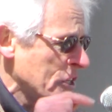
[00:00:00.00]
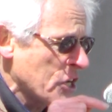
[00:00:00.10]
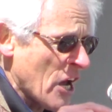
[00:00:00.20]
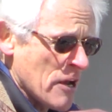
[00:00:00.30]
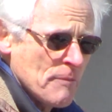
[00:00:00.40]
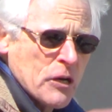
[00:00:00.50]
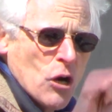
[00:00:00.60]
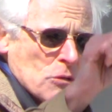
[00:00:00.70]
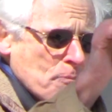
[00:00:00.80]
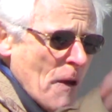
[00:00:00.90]
It came
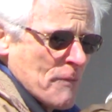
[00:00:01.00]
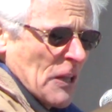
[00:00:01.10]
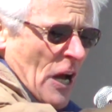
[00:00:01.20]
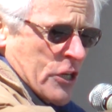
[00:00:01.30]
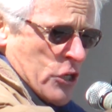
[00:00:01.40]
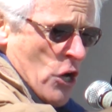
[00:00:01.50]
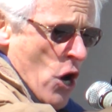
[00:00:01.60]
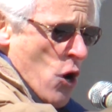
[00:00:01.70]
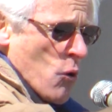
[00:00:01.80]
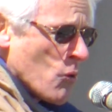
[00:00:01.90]
because people like
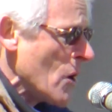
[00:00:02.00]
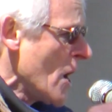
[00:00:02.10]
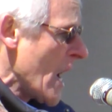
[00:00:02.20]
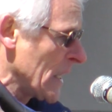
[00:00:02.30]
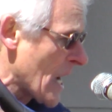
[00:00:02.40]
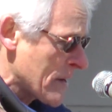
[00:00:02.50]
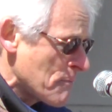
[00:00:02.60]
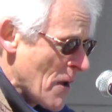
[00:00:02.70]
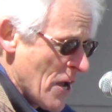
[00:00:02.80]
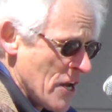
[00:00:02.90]
you and
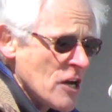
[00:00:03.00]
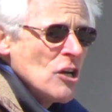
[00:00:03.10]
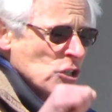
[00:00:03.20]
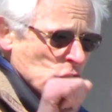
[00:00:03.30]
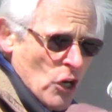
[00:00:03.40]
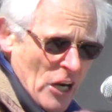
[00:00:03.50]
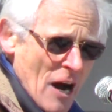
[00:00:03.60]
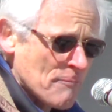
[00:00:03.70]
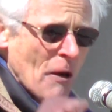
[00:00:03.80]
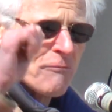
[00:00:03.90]
like me stood
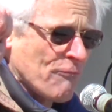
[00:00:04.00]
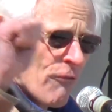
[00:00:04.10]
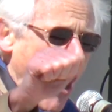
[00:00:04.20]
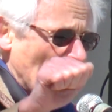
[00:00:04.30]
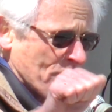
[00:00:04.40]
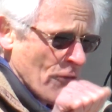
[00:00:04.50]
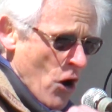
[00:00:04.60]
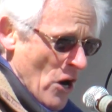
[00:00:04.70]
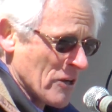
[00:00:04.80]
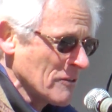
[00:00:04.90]
up and fought
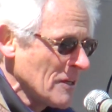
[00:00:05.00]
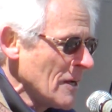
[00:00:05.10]
for it.